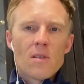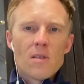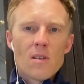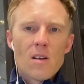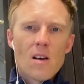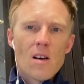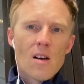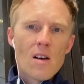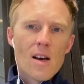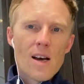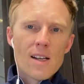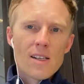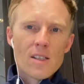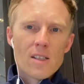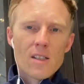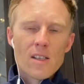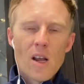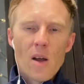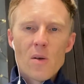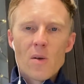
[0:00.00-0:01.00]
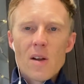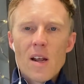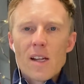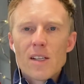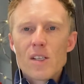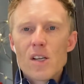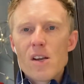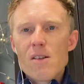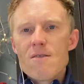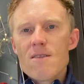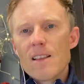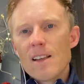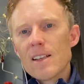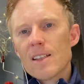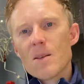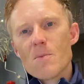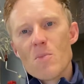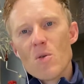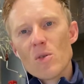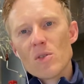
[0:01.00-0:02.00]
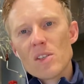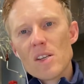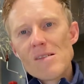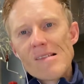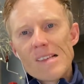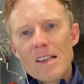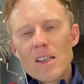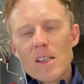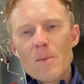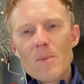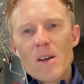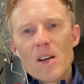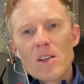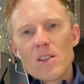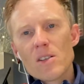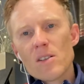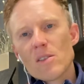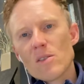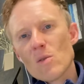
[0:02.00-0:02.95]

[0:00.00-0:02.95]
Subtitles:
and down anteriorly to posteriorly on the patient,